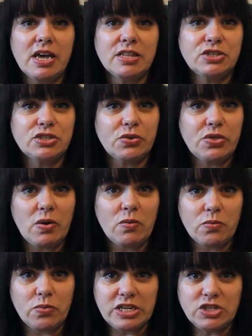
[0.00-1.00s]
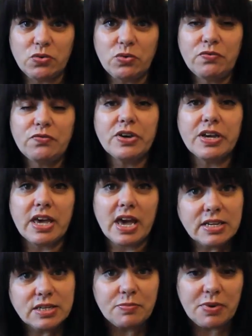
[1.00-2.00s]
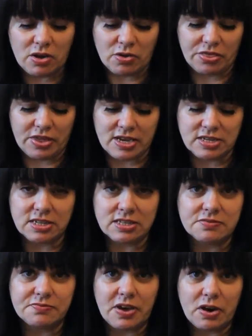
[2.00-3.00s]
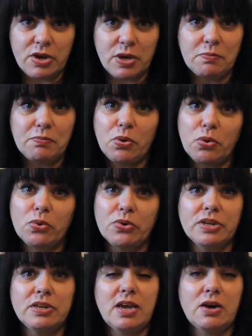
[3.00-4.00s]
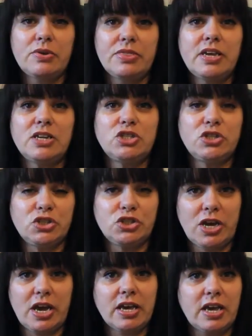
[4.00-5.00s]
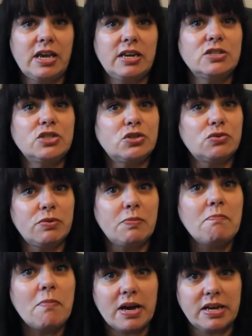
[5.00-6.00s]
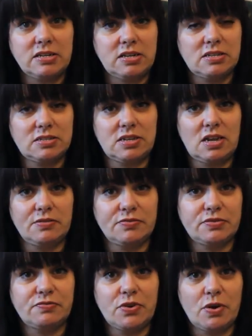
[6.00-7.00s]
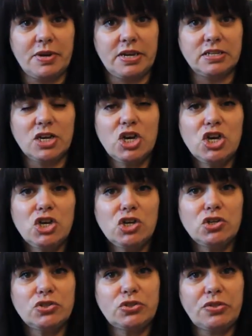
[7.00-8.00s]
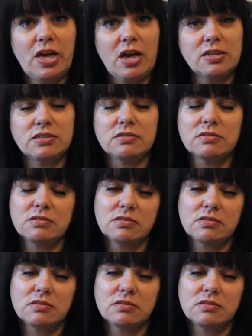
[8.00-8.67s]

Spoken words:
And so that we don't forget about that, it's very important now and then to check in and to remind ourselves from it, so that